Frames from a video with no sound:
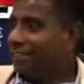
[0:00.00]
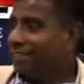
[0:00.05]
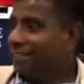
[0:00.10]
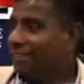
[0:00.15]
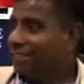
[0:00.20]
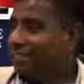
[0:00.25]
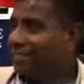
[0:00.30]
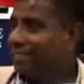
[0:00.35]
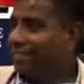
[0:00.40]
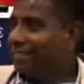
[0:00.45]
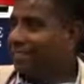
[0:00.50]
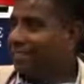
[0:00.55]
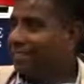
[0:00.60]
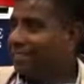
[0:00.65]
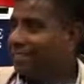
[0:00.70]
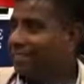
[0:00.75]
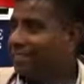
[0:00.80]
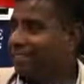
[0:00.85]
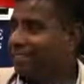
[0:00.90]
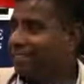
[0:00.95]

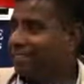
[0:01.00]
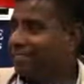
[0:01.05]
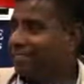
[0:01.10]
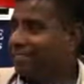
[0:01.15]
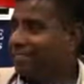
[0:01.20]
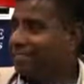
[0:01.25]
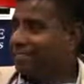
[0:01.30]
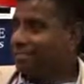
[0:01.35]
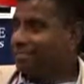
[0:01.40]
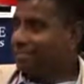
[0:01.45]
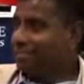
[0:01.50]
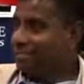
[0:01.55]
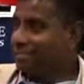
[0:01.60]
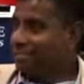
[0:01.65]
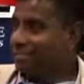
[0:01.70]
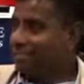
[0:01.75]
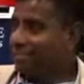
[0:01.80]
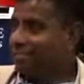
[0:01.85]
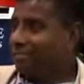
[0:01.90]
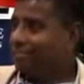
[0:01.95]

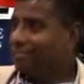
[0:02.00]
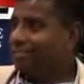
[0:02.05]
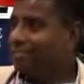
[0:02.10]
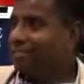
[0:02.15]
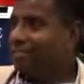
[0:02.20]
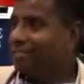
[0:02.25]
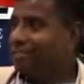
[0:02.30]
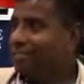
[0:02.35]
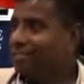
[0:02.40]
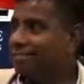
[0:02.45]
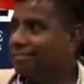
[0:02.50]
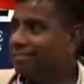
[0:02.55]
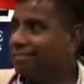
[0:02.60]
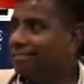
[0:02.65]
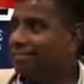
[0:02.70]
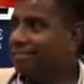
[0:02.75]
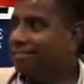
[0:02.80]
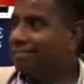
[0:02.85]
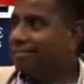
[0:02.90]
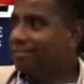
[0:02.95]

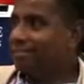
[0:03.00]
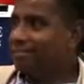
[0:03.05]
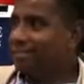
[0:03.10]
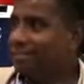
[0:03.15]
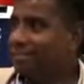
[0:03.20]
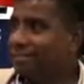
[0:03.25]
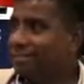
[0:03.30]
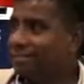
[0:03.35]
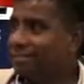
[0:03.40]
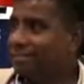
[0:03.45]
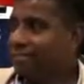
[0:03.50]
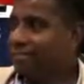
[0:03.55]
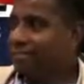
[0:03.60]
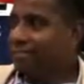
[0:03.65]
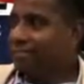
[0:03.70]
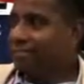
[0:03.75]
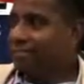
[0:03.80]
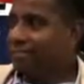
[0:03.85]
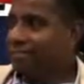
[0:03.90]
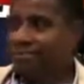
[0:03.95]

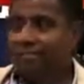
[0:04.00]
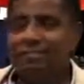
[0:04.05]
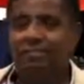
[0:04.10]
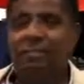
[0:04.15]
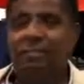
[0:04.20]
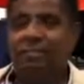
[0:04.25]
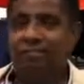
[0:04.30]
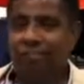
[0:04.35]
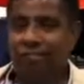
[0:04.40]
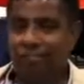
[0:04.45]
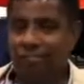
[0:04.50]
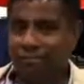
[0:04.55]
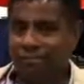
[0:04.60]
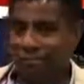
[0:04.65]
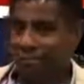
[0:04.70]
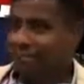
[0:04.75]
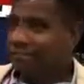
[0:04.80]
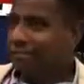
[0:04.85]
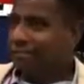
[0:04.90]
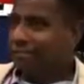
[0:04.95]

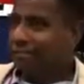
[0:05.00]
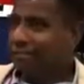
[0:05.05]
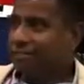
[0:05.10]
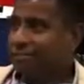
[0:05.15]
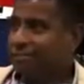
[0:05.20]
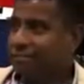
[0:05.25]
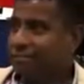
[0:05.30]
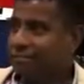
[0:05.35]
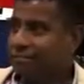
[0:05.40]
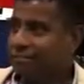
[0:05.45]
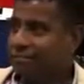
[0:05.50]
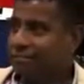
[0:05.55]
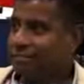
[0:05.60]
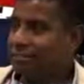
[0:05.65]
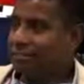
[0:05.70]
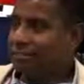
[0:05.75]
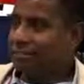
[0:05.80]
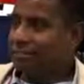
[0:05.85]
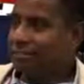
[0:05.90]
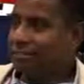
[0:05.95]
This person isn't speaking.